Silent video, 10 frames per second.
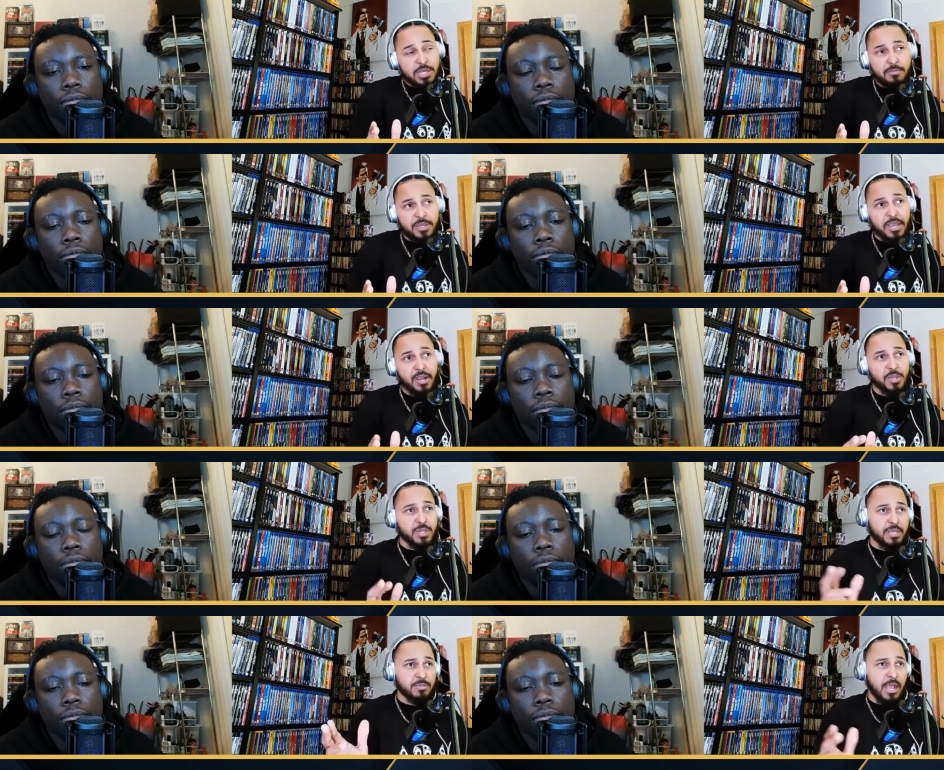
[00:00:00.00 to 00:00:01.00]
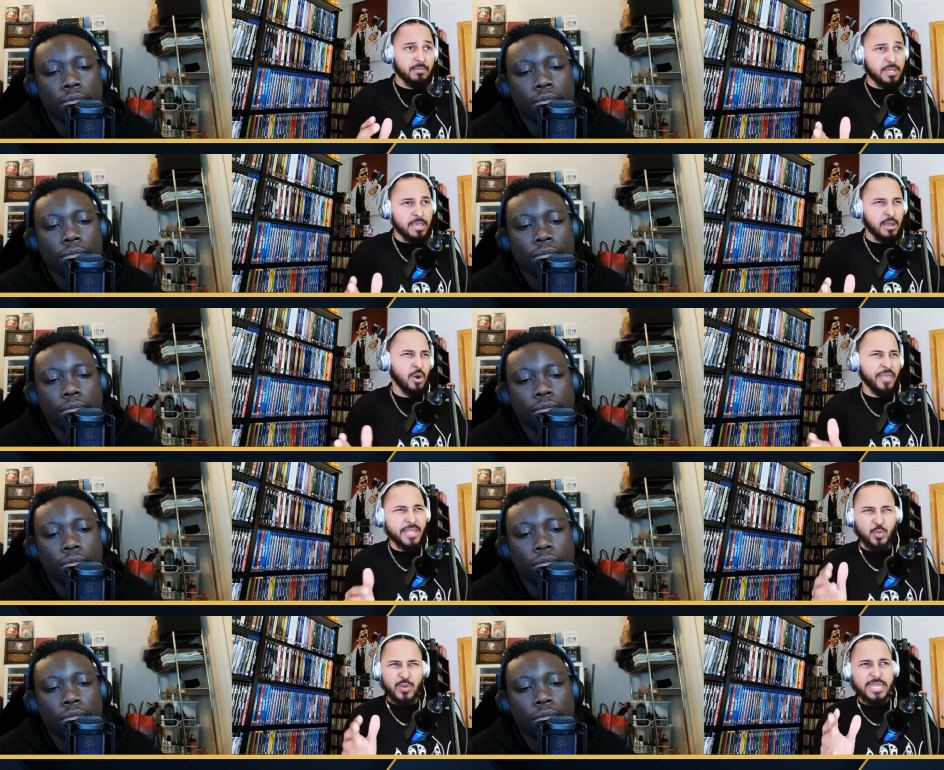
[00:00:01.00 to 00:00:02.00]
Speaker 1: of jump scares, and sometimes it's like, oh,
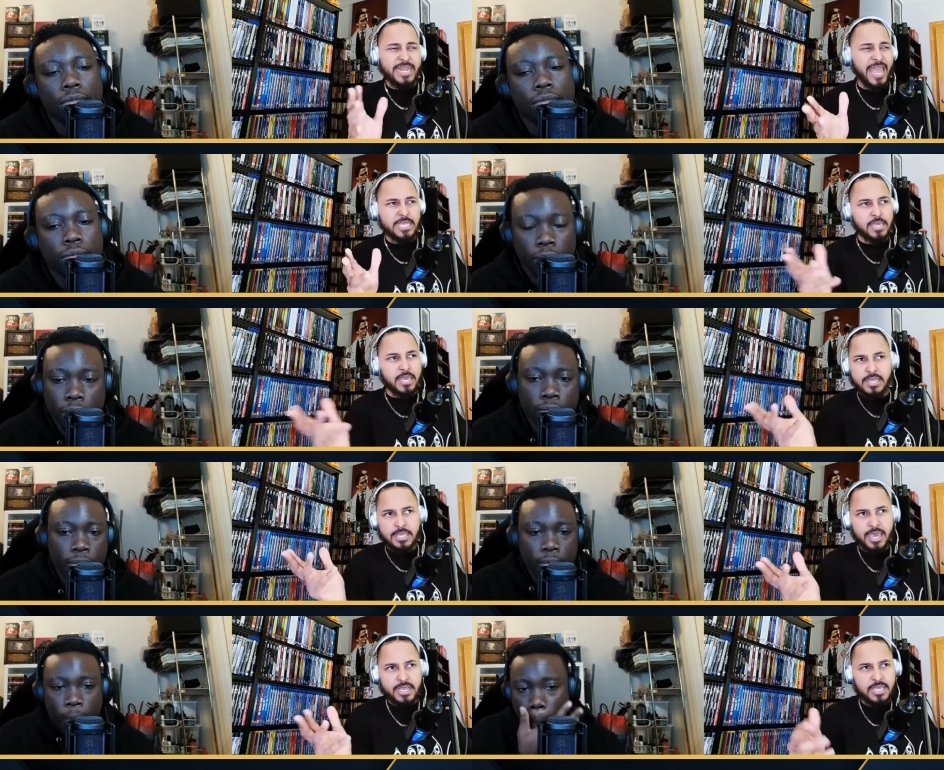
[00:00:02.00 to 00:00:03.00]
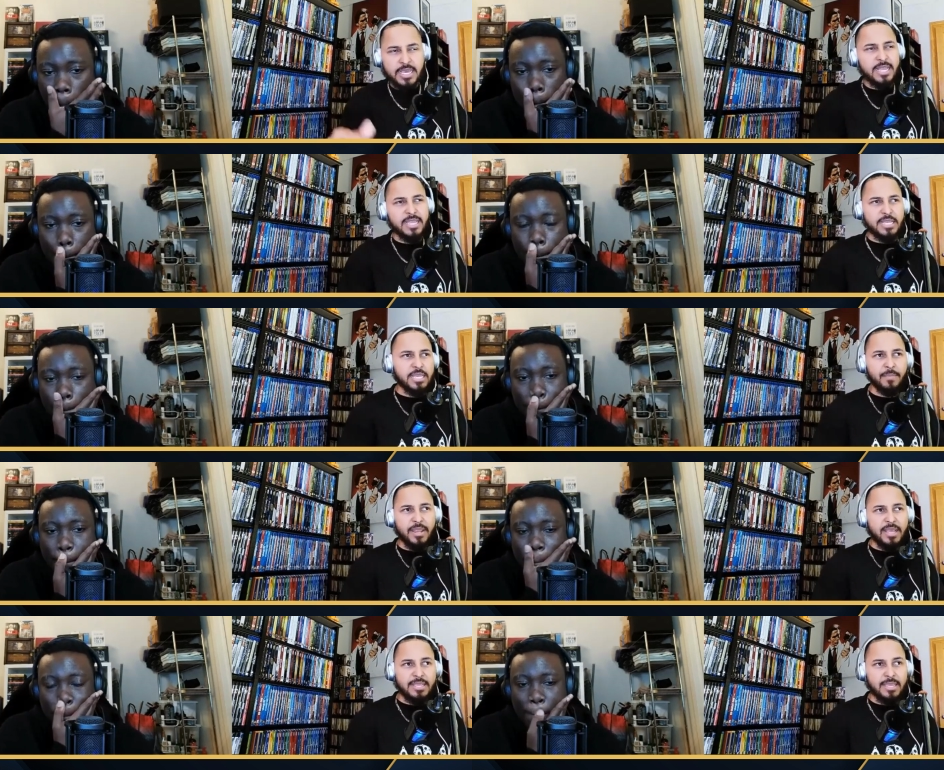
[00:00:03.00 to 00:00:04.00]
that's a really nasty insect that he's
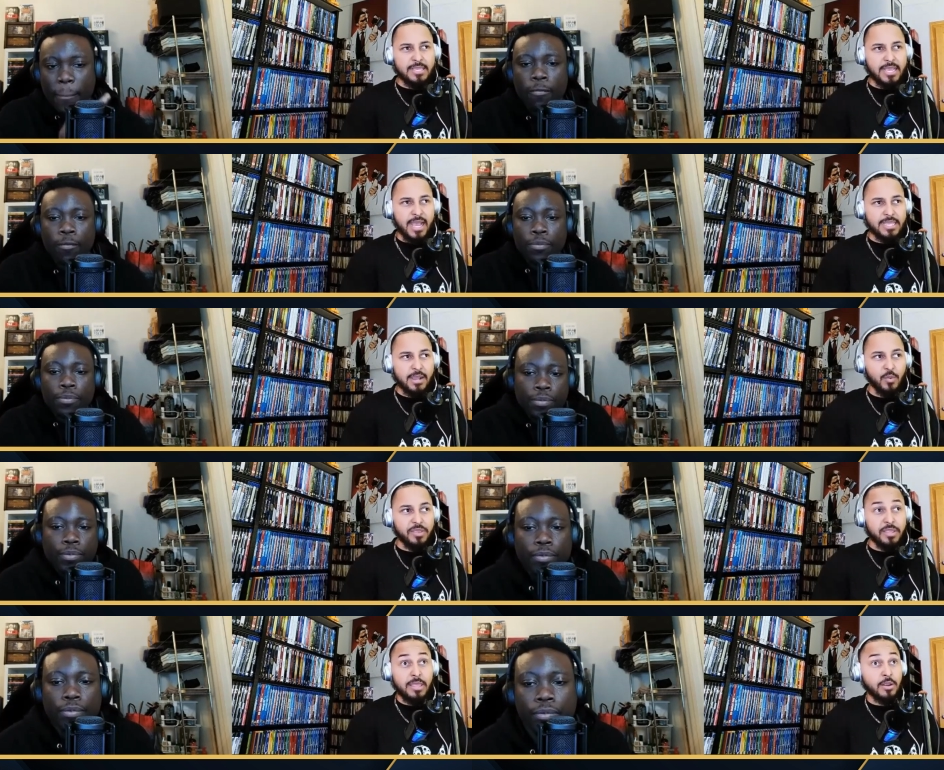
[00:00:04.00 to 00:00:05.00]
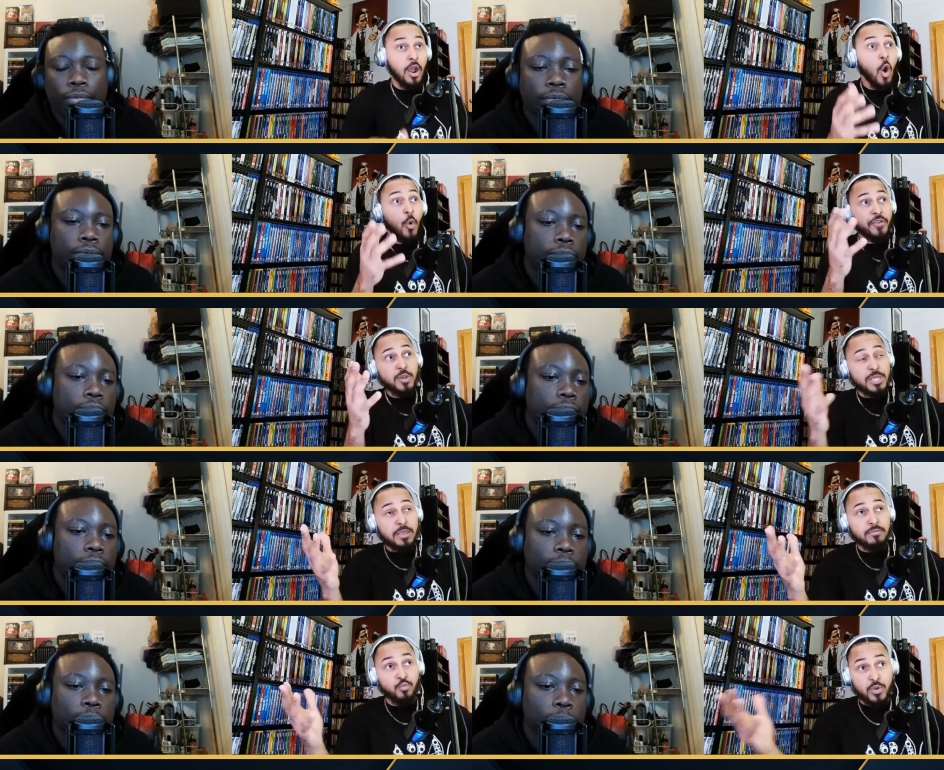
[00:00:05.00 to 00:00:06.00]
coming in into contact with, and then oh, there's
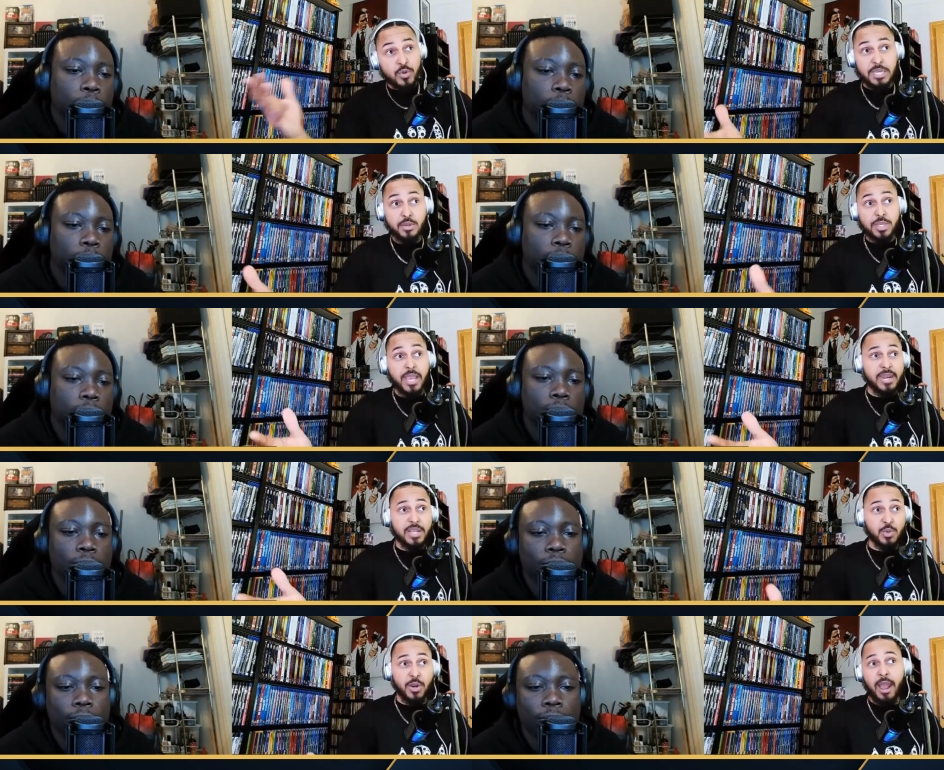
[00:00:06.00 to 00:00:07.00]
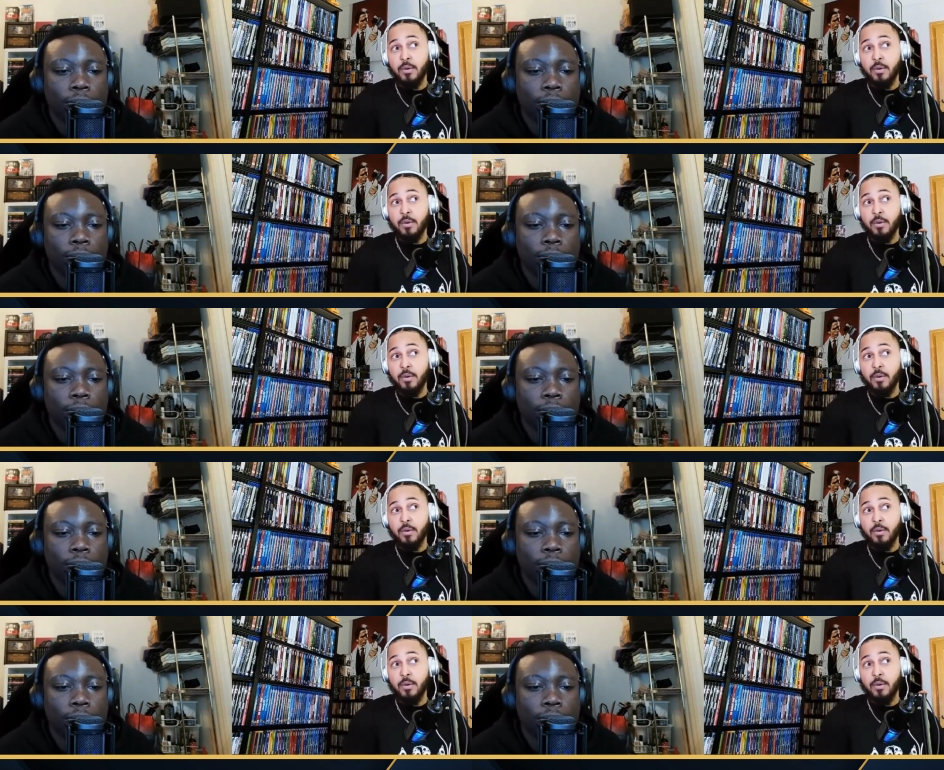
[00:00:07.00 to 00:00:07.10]
the really huge dinosaur.